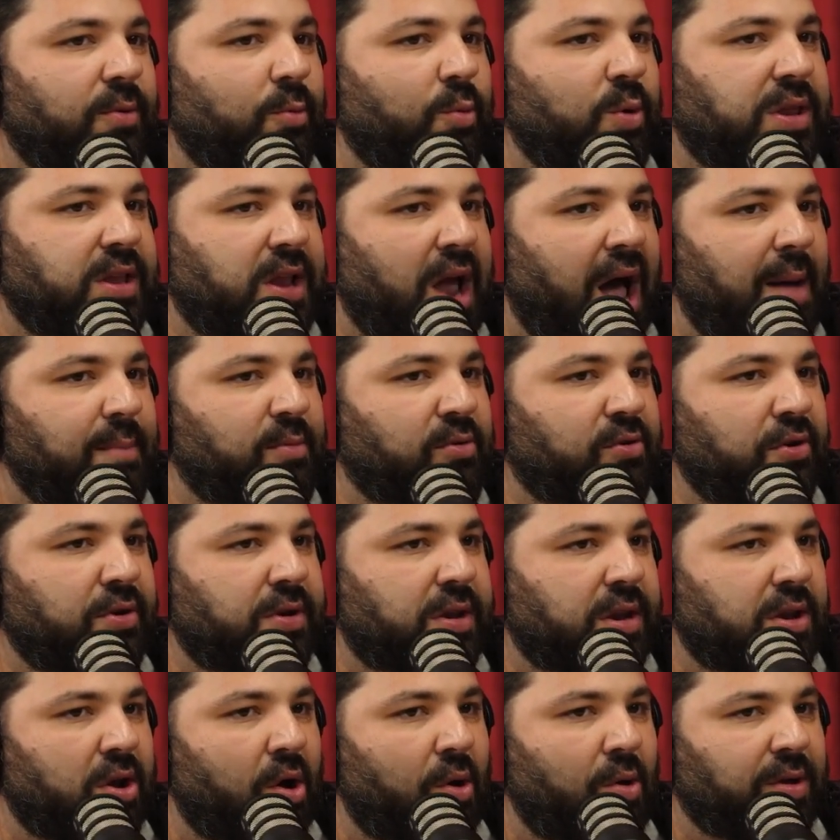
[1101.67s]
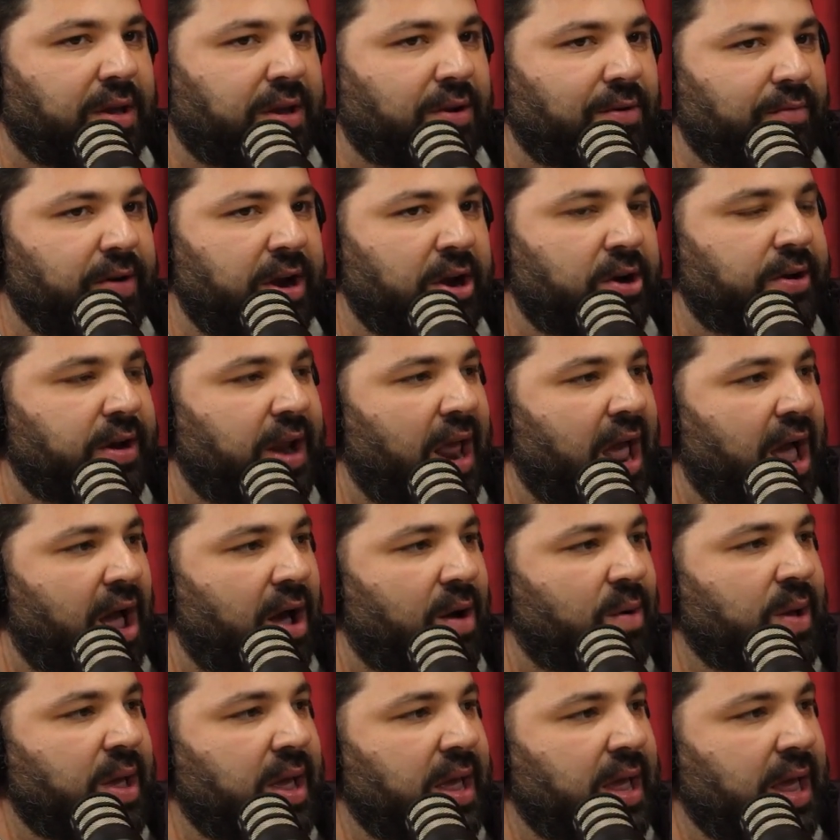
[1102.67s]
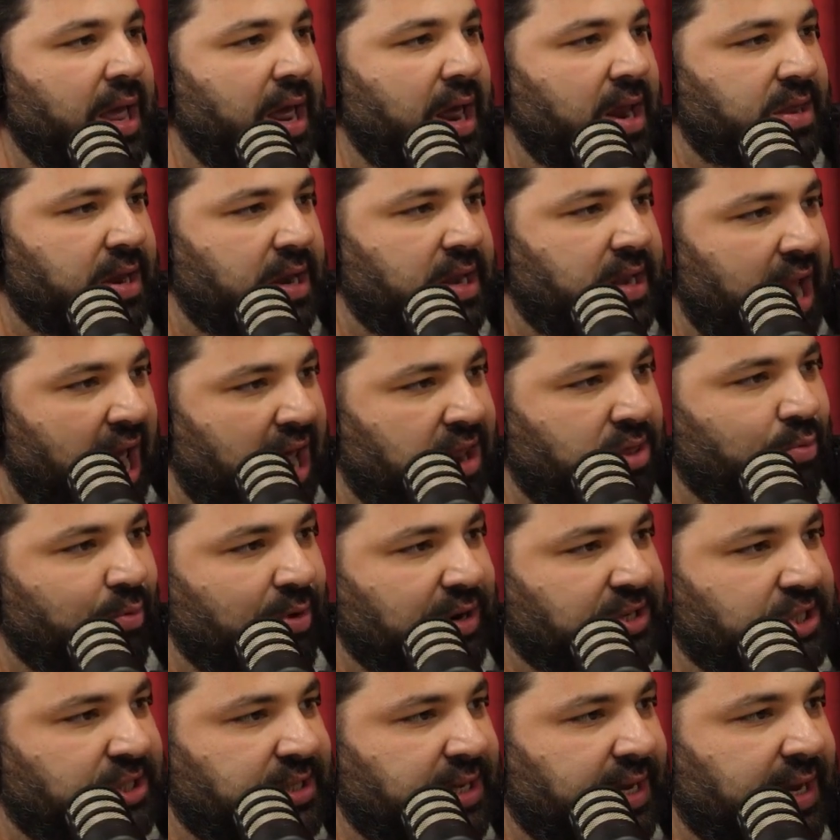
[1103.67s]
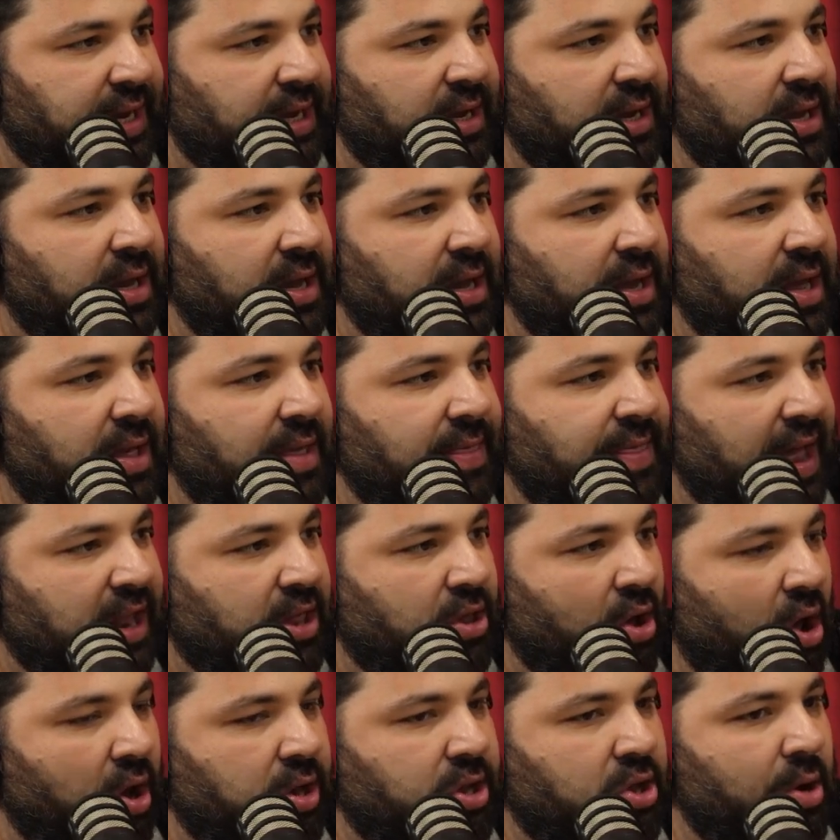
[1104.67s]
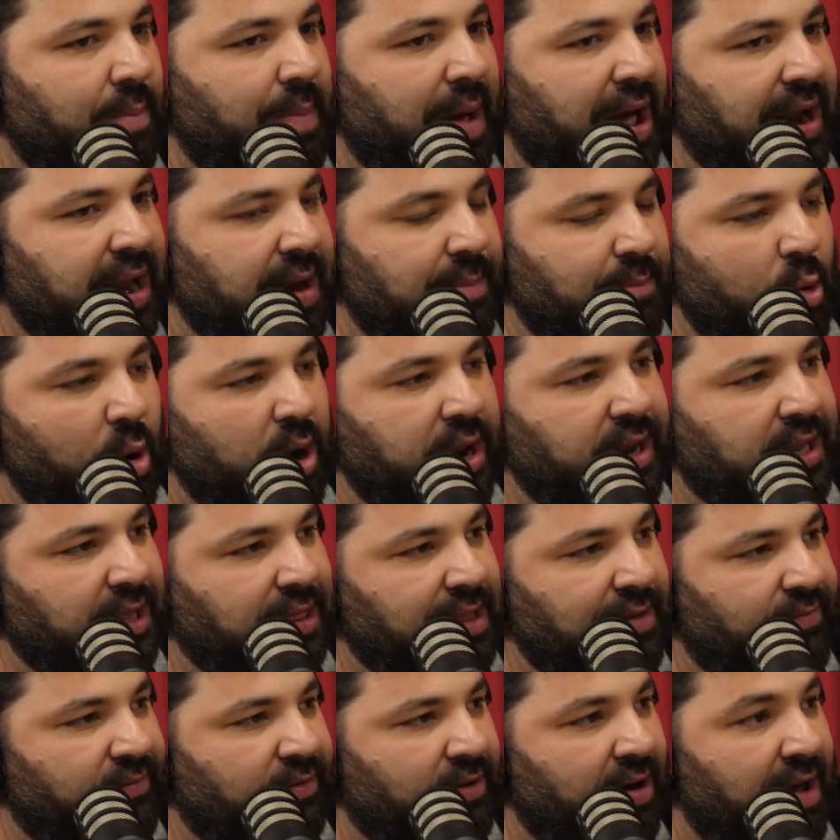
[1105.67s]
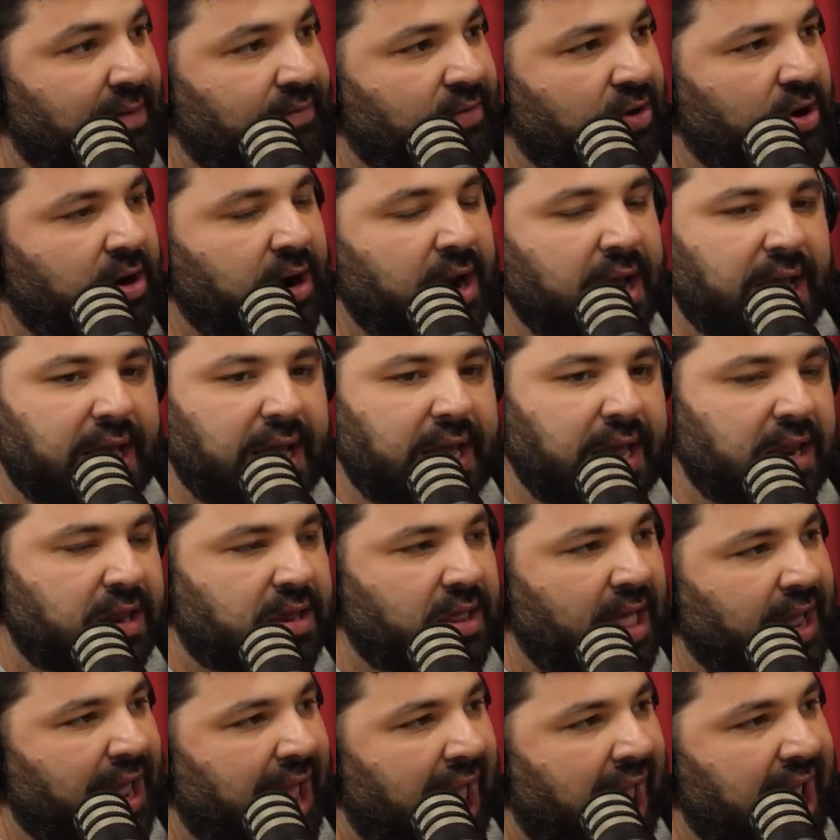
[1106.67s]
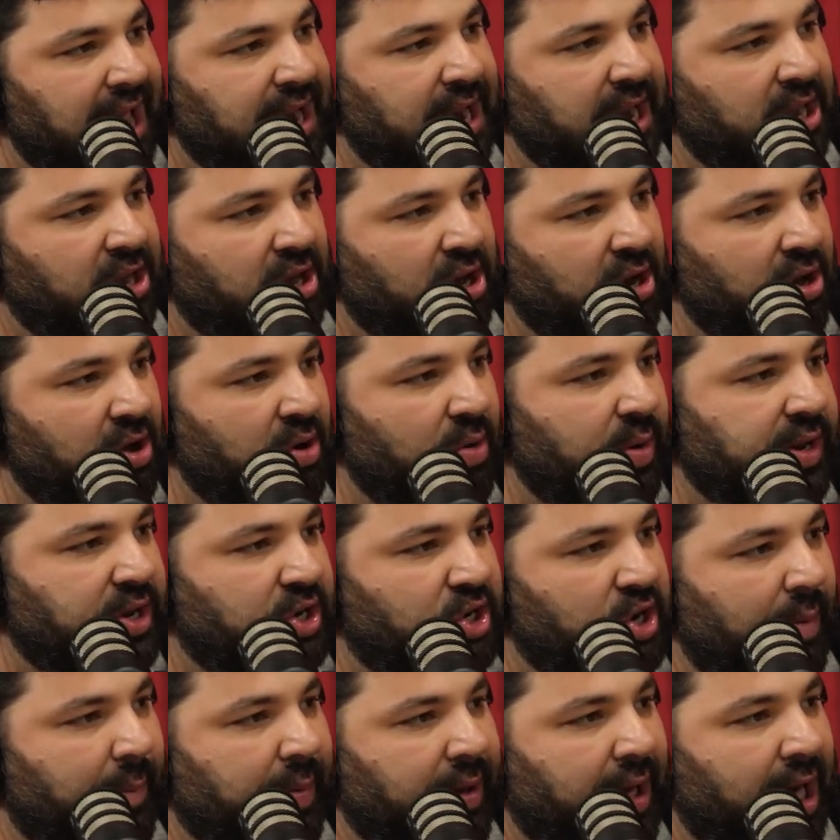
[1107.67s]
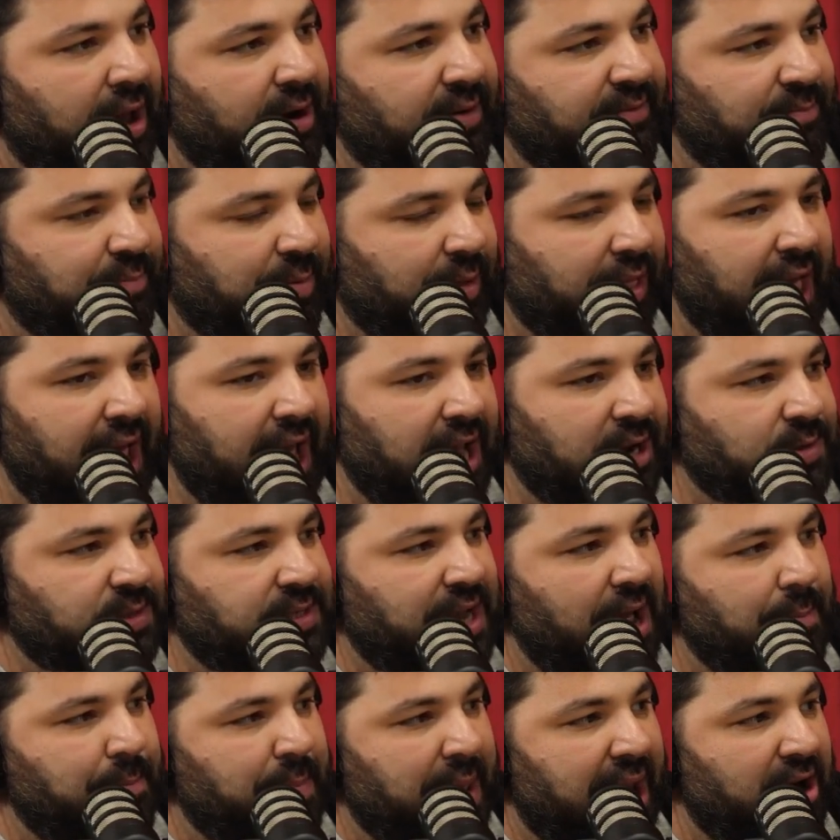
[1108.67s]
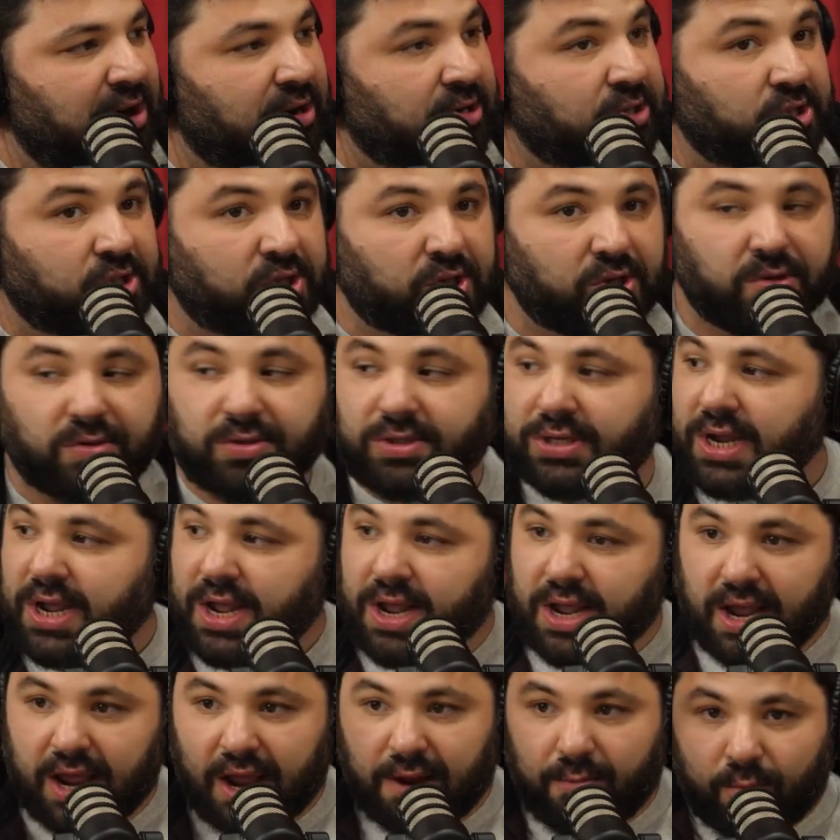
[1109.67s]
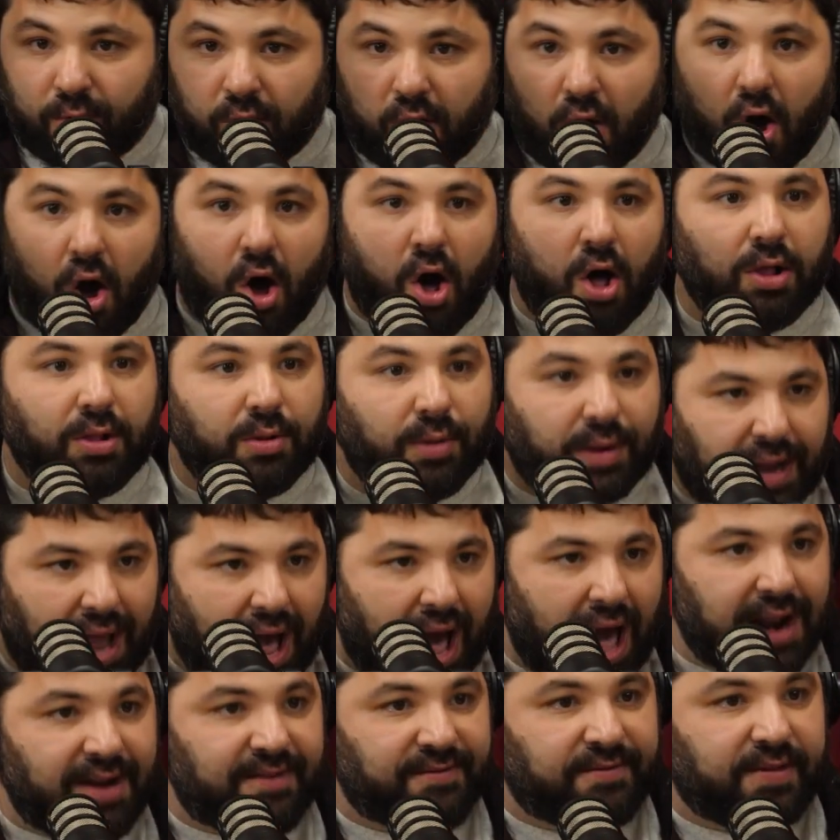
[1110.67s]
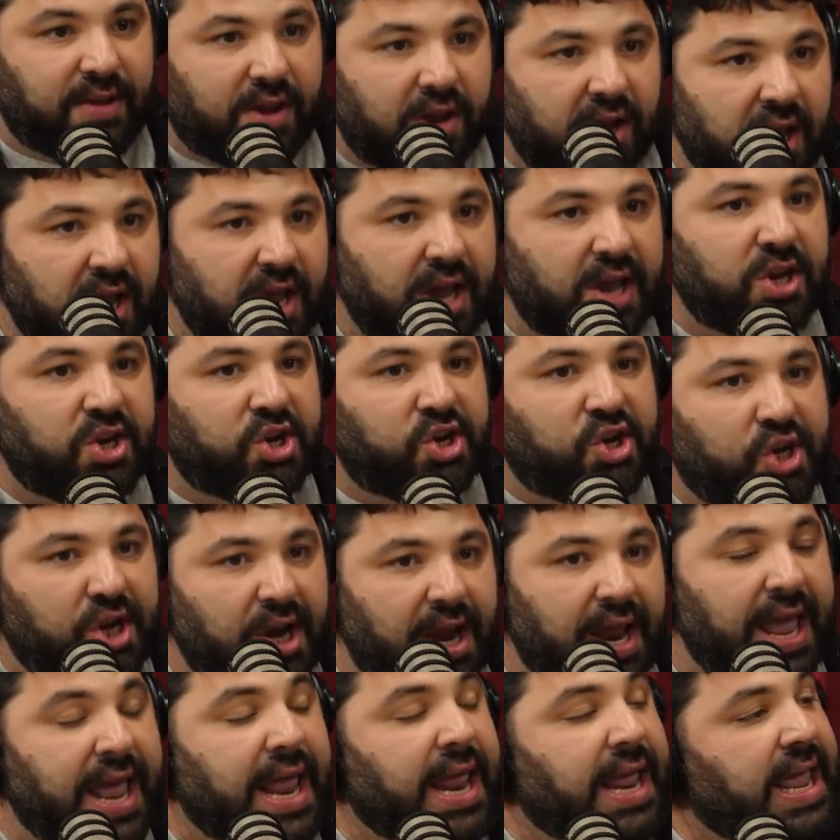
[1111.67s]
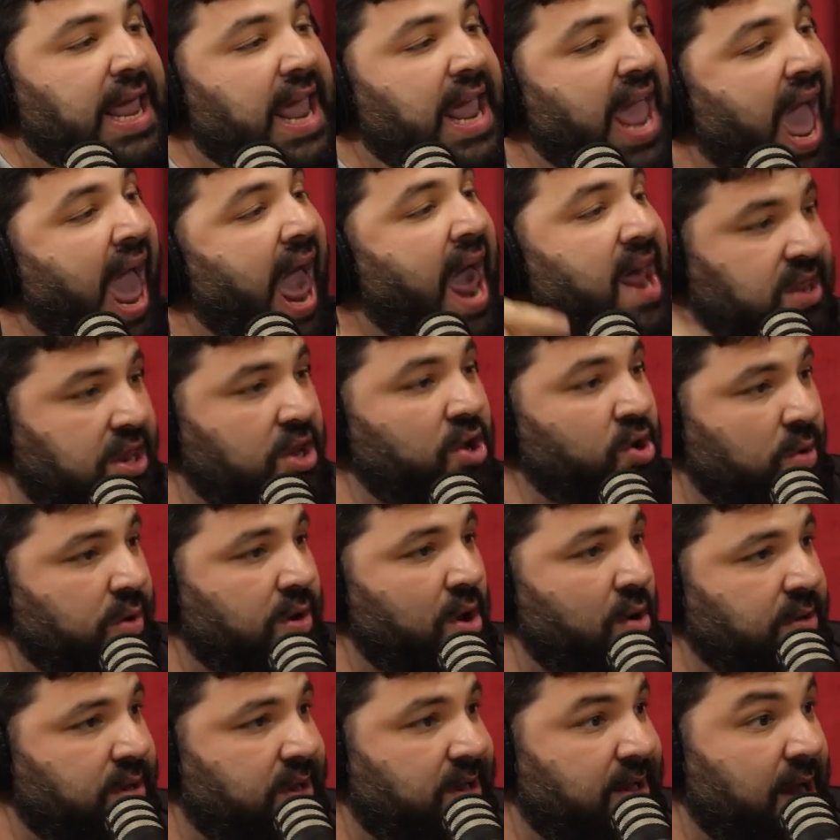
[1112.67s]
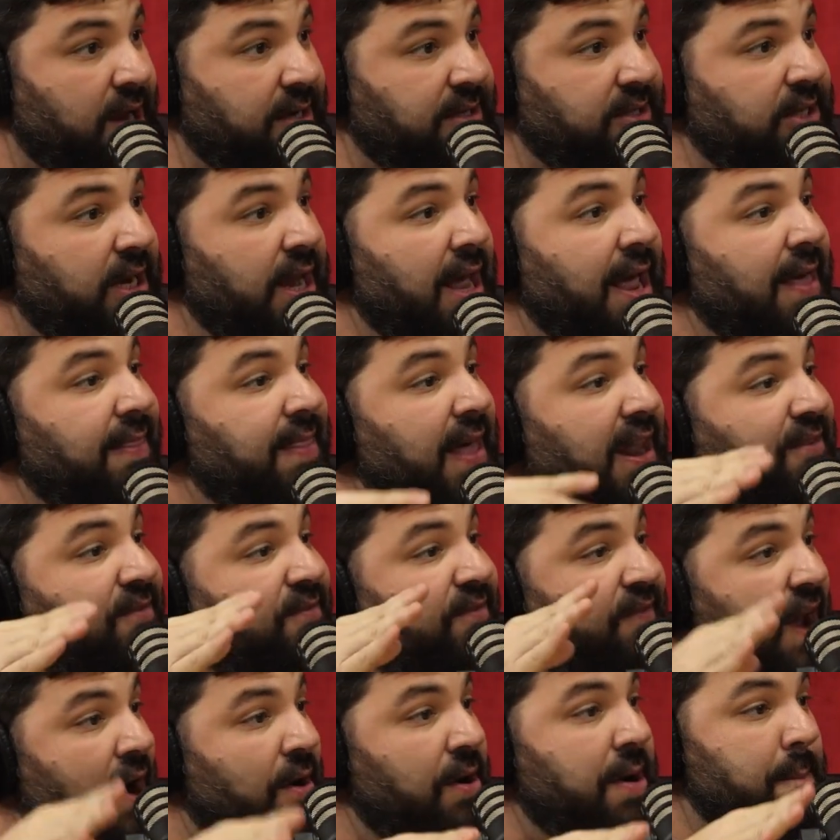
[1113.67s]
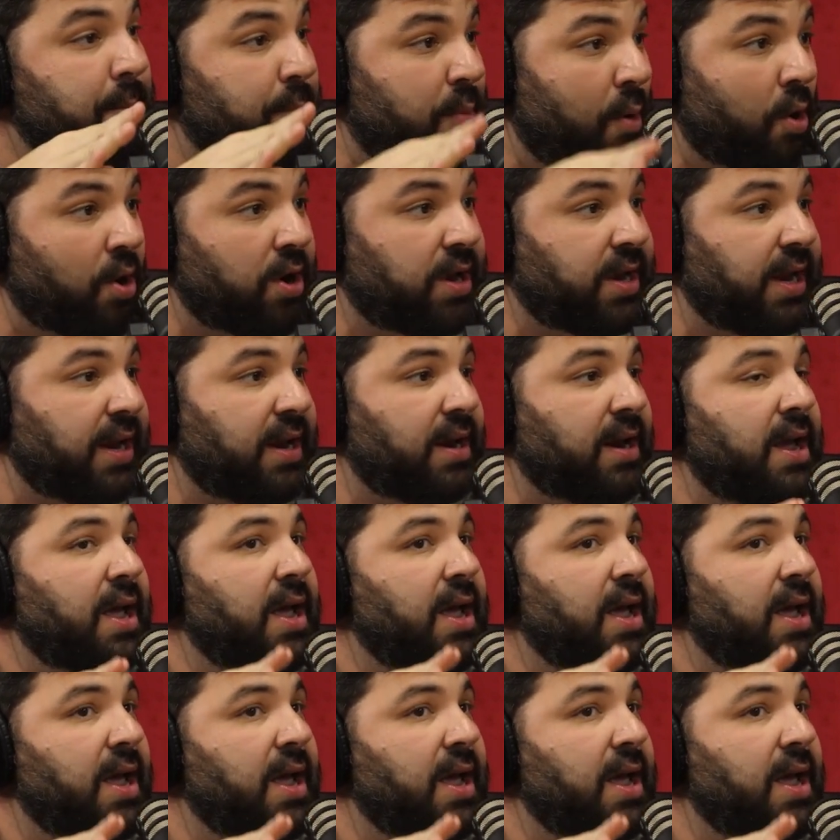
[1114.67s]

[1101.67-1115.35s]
Was Tom Cruise's whole career now is a death wish thing. That's also about him wanting to live forever. He's like 82. He's jumping out of planes without parachutes. And we're all kind of... He has to do his own stunts. That's very important.